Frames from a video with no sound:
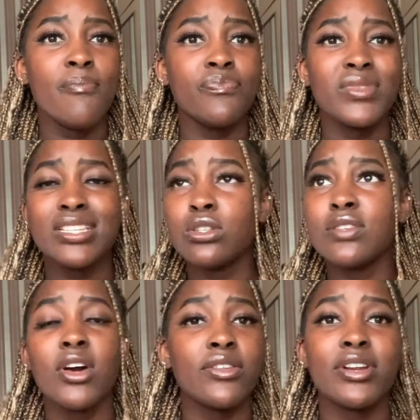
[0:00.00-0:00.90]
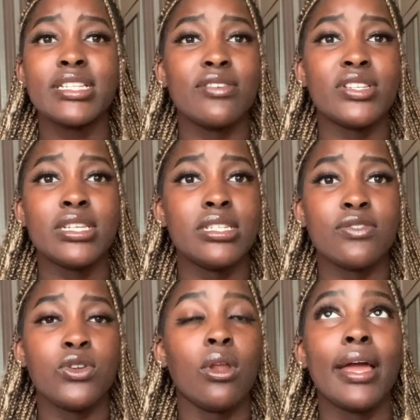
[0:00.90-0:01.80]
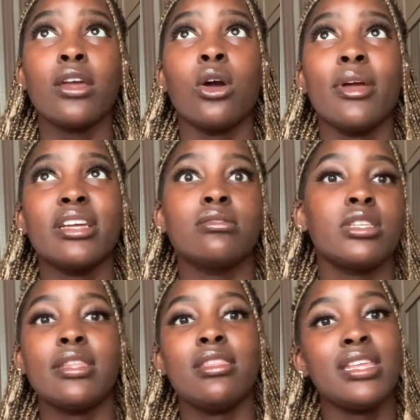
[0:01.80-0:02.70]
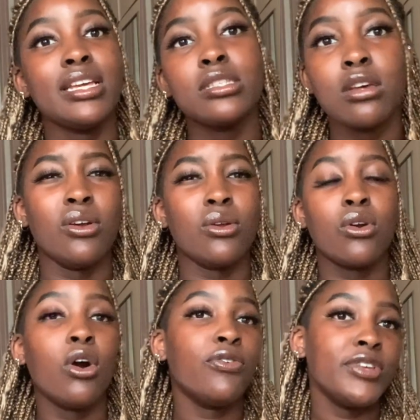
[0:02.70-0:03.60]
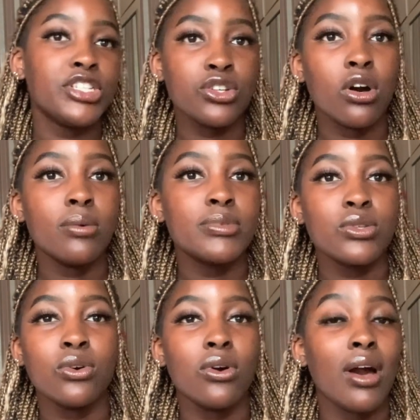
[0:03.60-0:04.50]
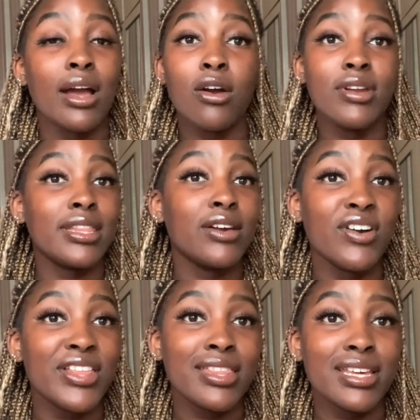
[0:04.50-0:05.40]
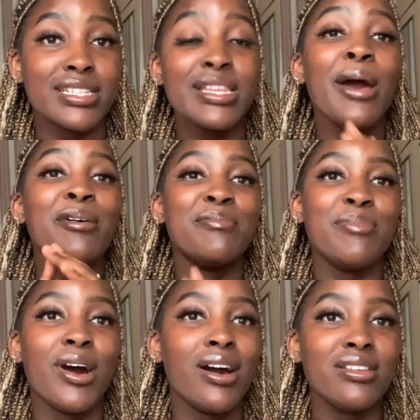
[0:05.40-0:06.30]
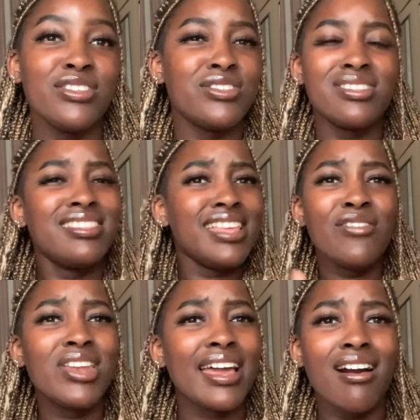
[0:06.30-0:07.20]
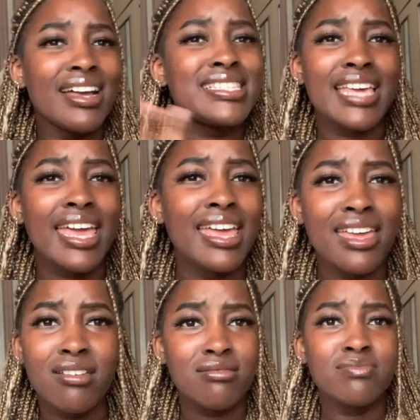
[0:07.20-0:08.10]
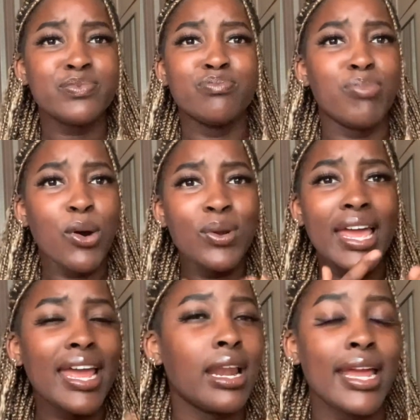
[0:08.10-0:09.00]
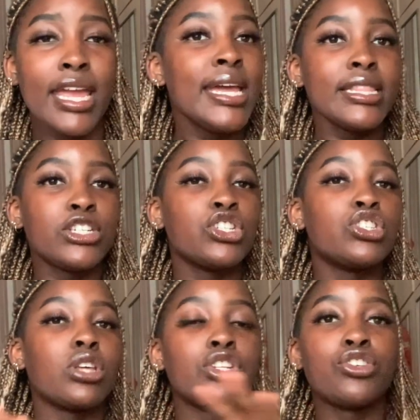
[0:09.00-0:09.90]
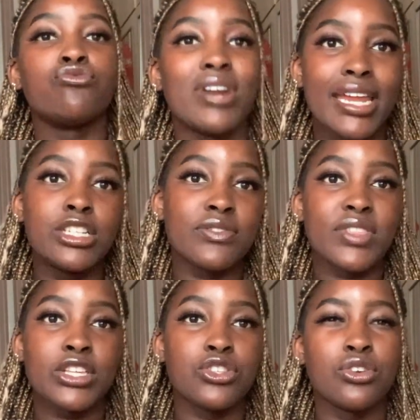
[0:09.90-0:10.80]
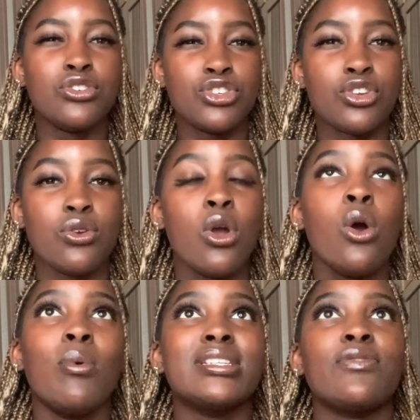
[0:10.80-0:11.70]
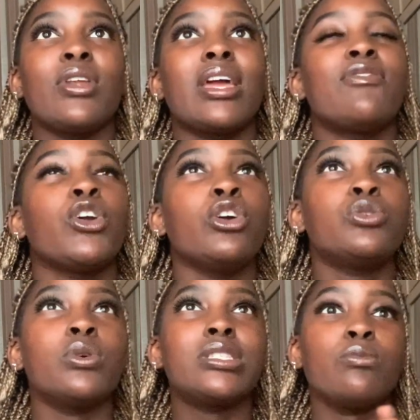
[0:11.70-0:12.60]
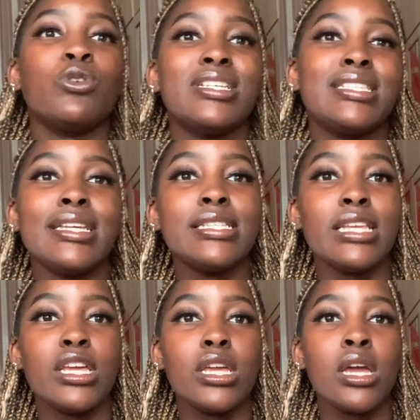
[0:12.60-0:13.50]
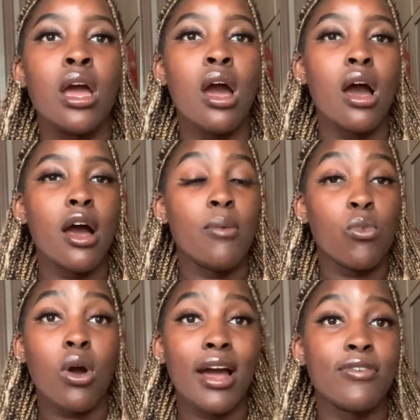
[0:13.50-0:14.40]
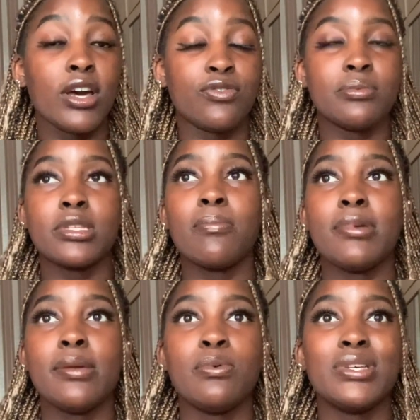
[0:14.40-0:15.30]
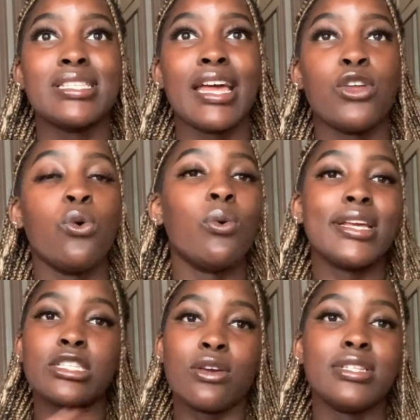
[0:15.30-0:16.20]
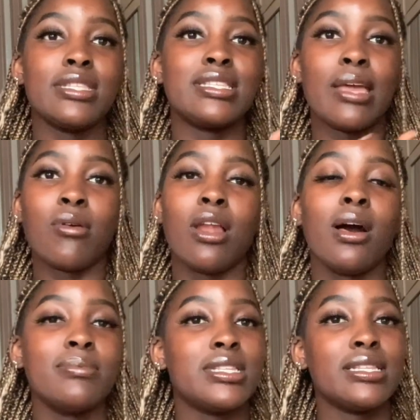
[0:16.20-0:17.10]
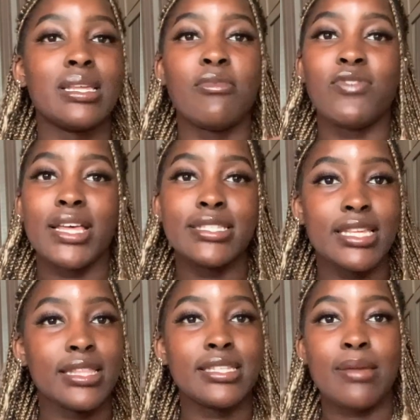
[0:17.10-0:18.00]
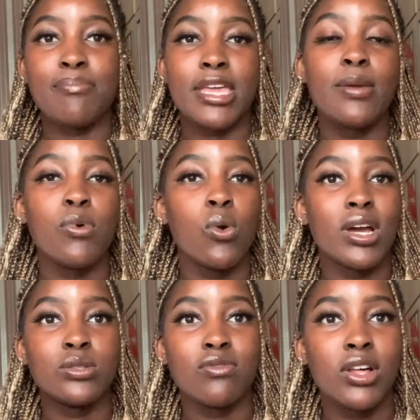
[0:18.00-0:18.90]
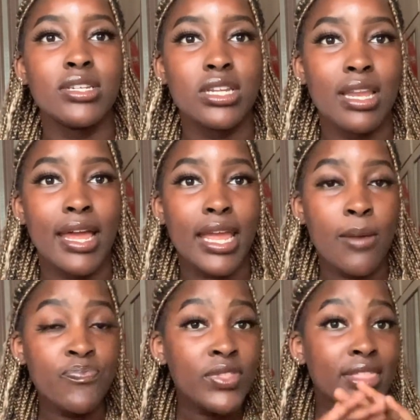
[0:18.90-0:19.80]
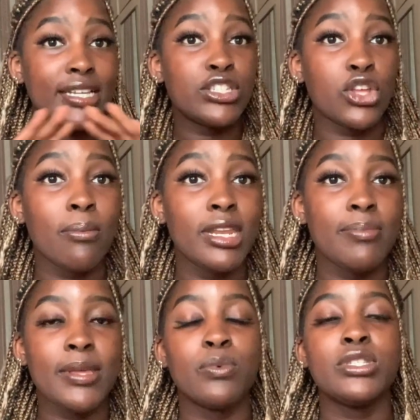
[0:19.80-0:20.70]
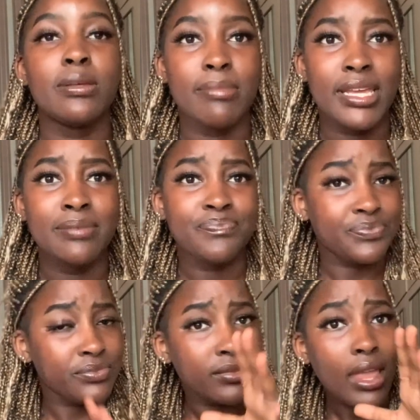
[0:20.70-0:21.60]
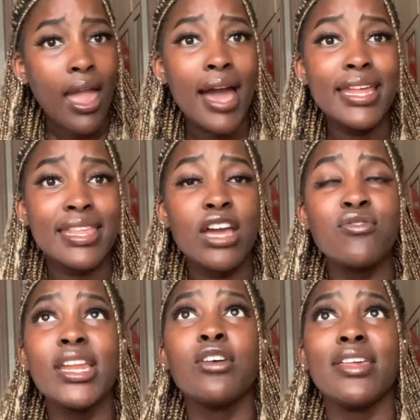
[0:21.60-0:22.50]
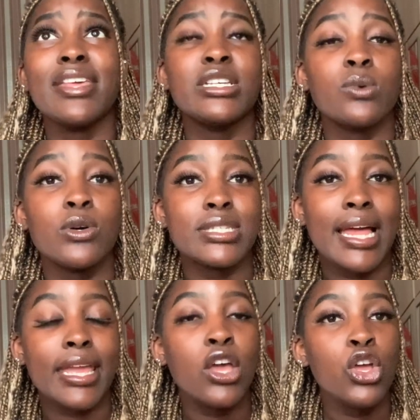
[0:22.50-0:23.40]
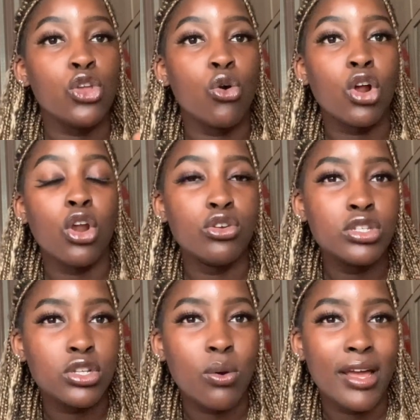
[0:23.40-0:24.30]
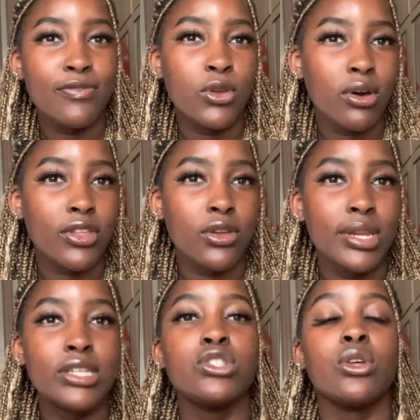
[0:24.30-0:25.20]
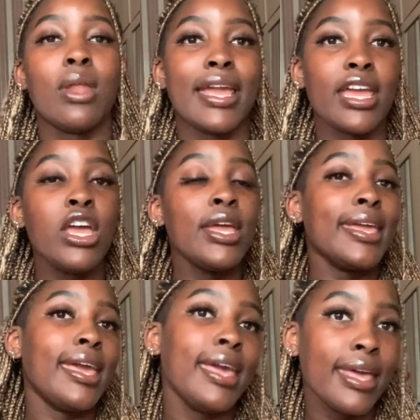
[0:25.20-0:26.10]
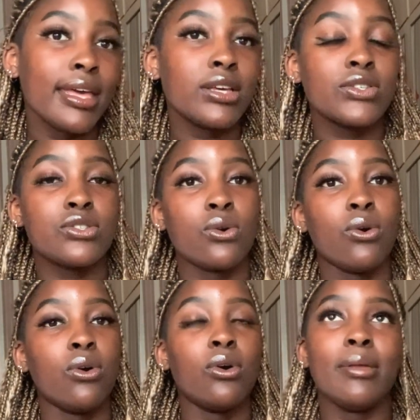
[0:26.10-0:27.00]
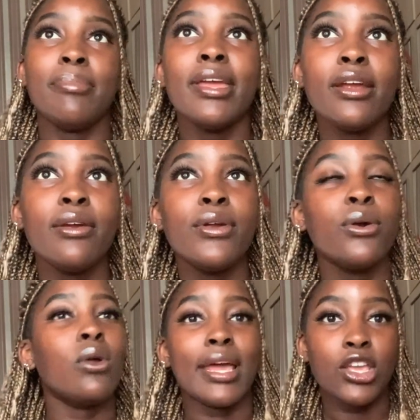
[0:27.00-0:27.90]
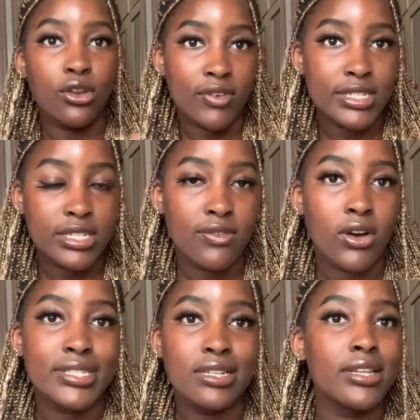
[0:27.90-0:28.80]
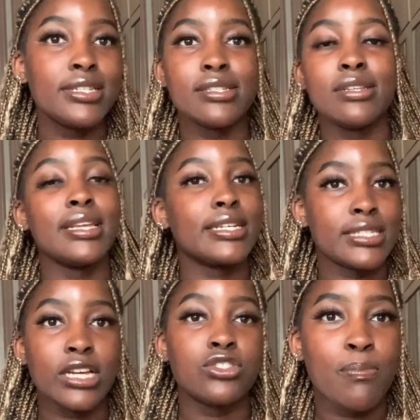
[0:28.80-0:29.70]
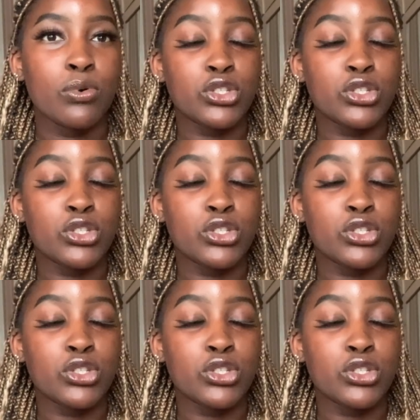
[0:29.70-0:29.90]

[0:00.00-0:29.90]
There's lots of other activities if you like going to the theatre, coffee shops, or I can't really think of other things, but even like ice skating, bowling, like there's just such a range of things you can do. Whereas I feel like if you go to a smaller city, what I've heard from some people is like you're always going to the same clubs, to the same events, seeing the same people, whereas with London, like there's so many people to meet. And I think a really great thing as well is like you're close to quite a few other unis, so like King's or Imperial, like University of Arts London, etc.